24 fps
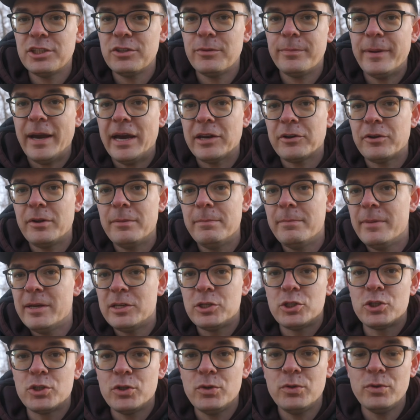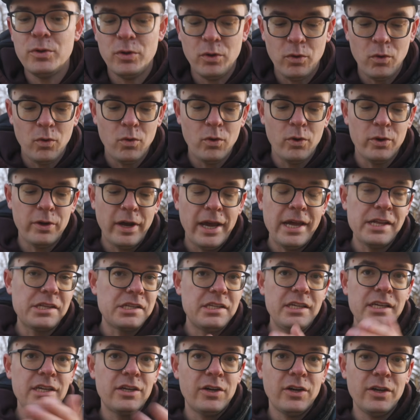your battery mid-shoot or
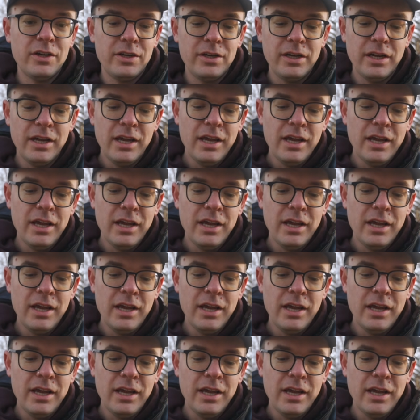SD card,